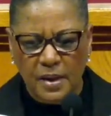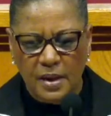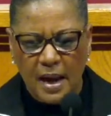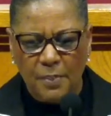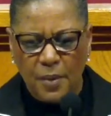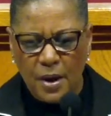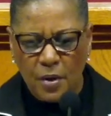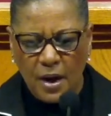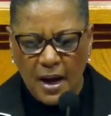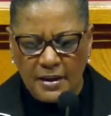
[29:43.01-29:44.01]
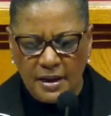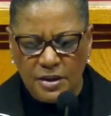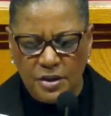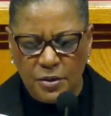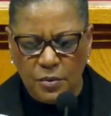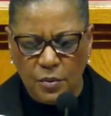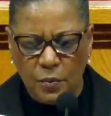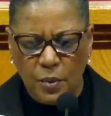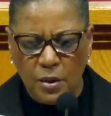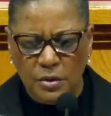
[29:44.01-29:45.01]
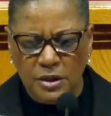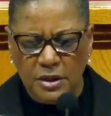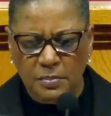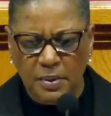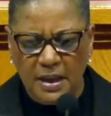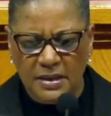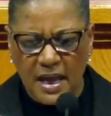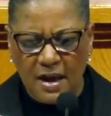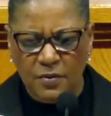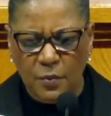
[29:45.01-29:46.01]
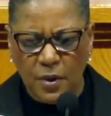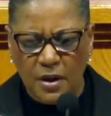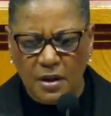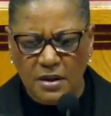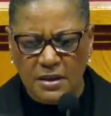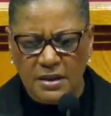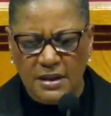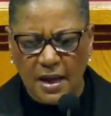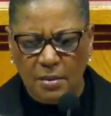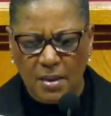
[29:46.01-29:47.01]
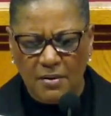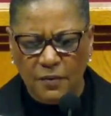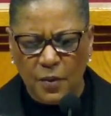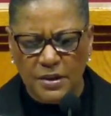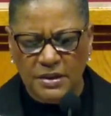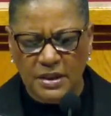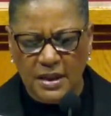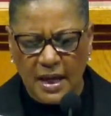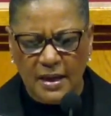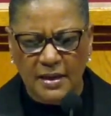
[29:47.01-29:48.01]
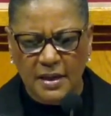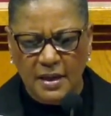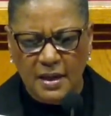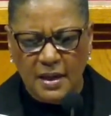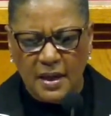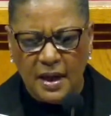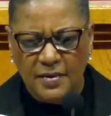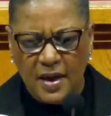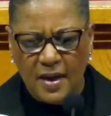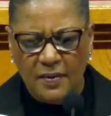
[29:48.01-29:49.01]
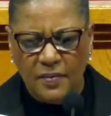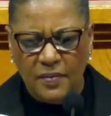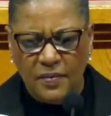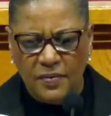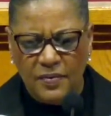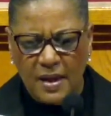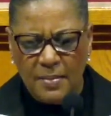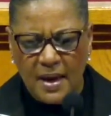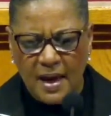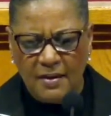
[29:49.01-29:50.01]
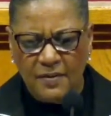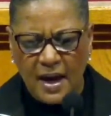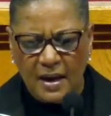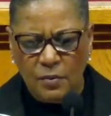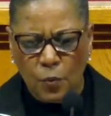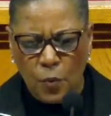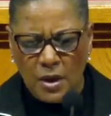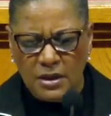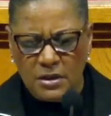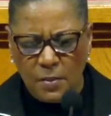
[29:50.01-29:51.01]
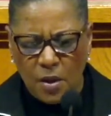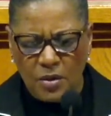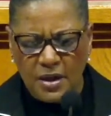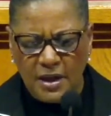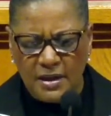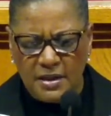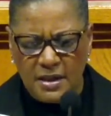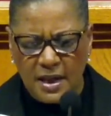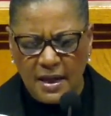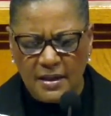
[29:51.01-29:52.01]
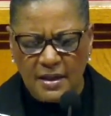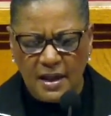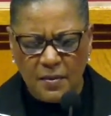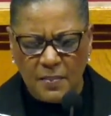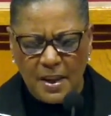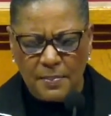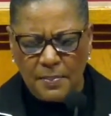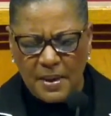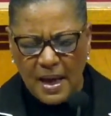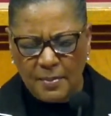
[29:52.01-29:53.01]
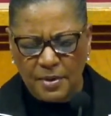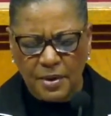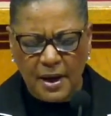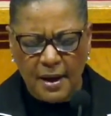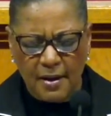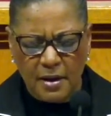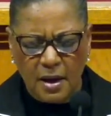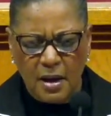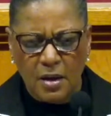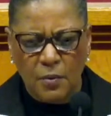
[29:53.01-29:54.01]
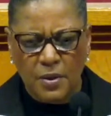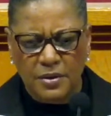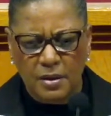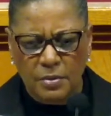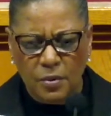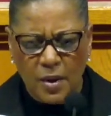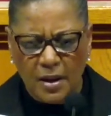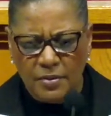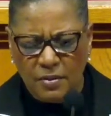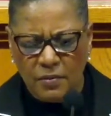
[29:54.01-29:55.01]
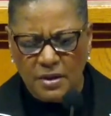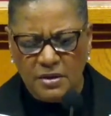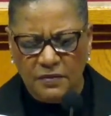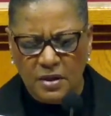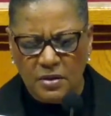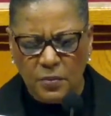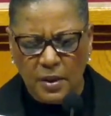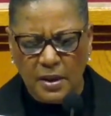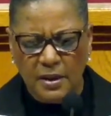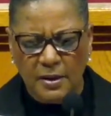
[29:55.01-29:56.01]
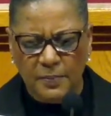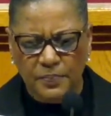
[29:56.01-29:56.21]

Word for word: I pray, O God, that you will just bless everyone under the sound of my voice tonight and that they may have gotten one small nugget tonight that they may be able to carry with them throughout the rest of this week.